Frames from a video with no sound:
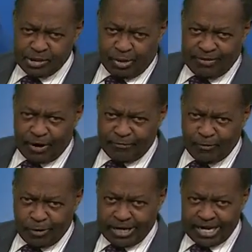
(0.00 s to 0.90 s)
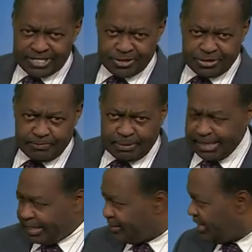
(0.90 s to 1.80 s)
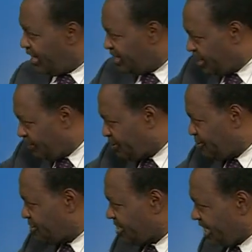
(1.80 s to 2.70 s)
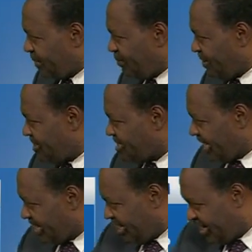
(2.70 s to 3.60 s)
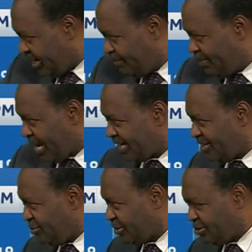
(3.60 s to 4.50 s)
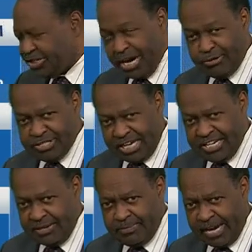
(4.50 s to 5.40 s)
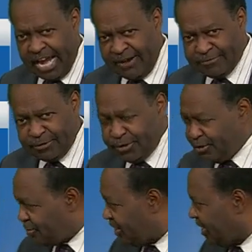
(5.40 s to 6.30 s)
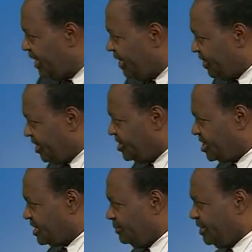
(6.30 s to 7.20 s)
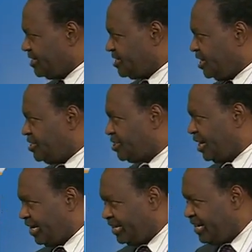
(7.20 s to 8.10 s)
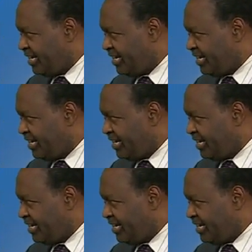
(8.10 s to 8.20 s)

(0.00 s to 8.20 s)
12 hour forecast, so you can plan. Temperatures staying pretty steady, impacting you with those showers ending by afternoon and then just limited sunshine.